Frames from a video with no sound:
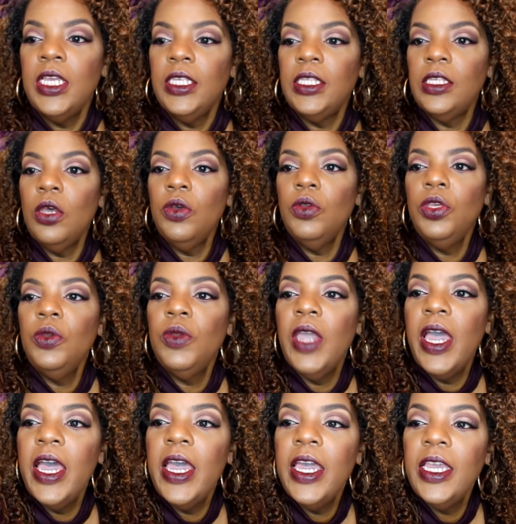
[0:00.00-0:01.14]
So you
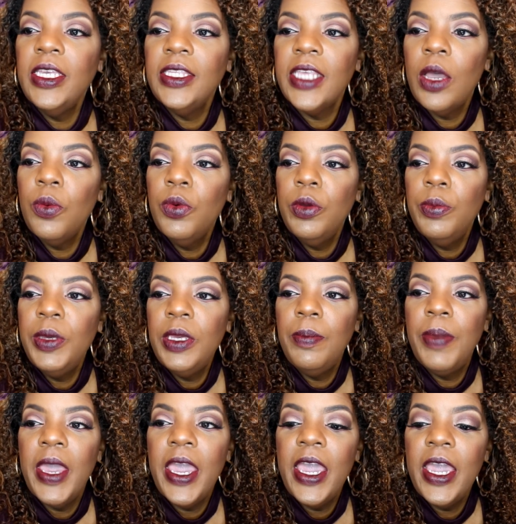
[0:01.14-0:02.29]
guys, I will be
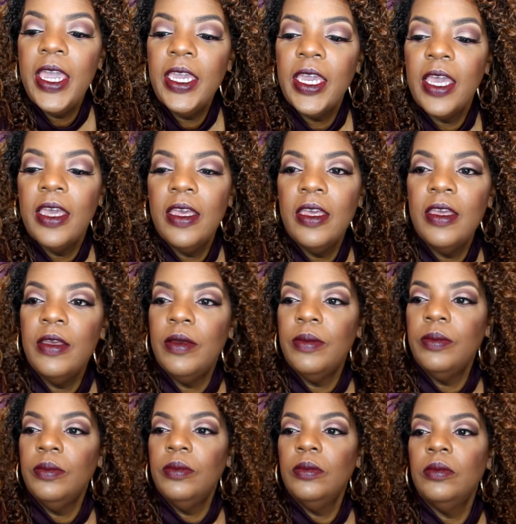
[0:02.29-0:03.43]
back,
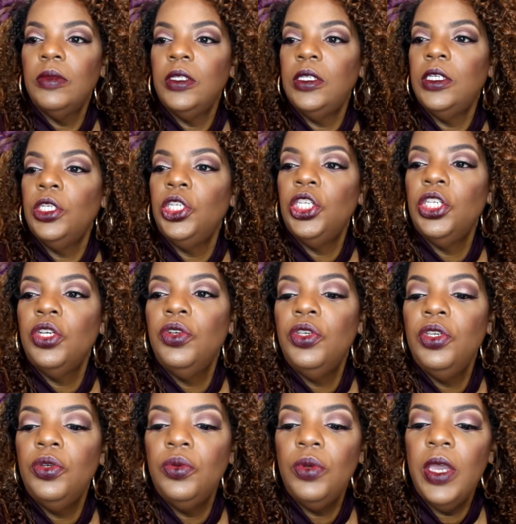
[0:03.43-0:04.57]
to show
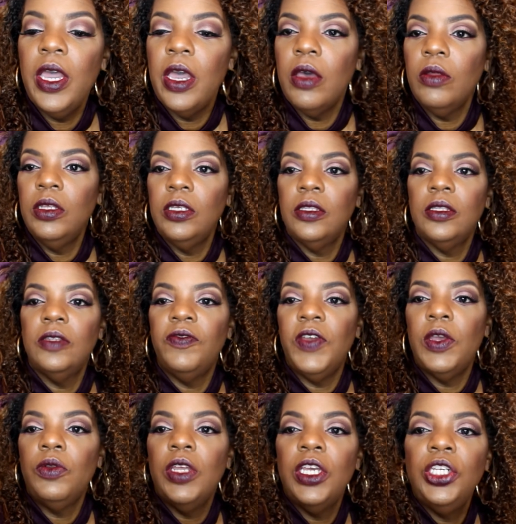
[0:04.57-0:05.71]
you how this
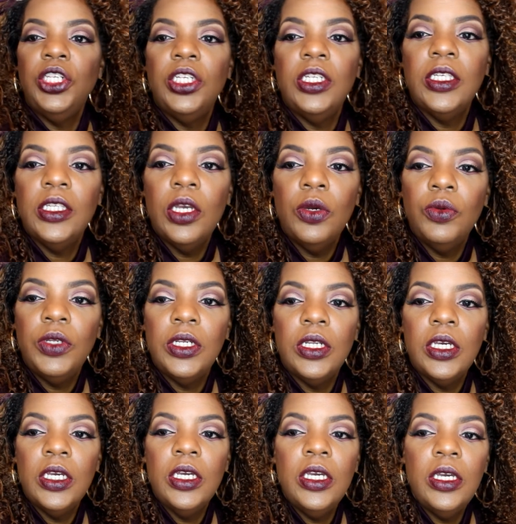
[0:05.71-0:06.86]
foundation is holding
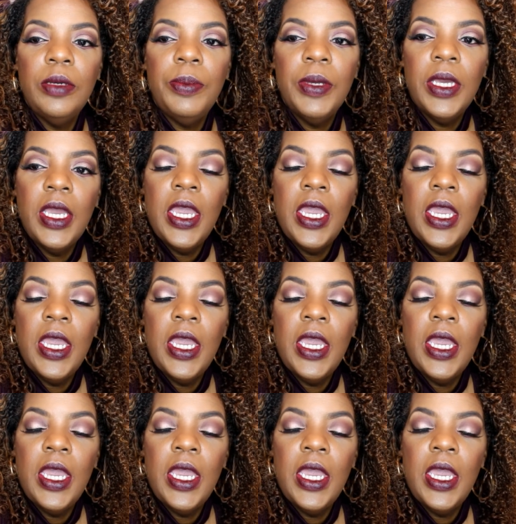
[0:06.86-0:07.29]
up.